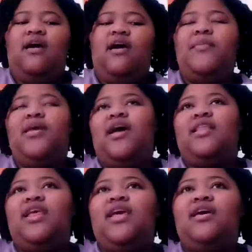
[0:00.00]
mean, I
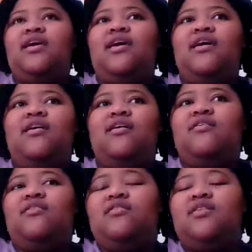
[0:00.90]
think it
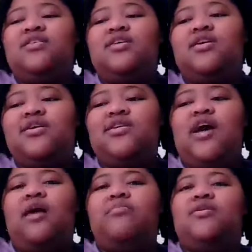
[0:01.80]
does a good
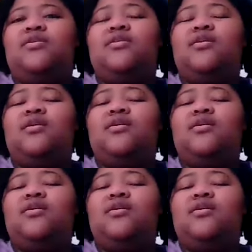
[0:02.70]
job on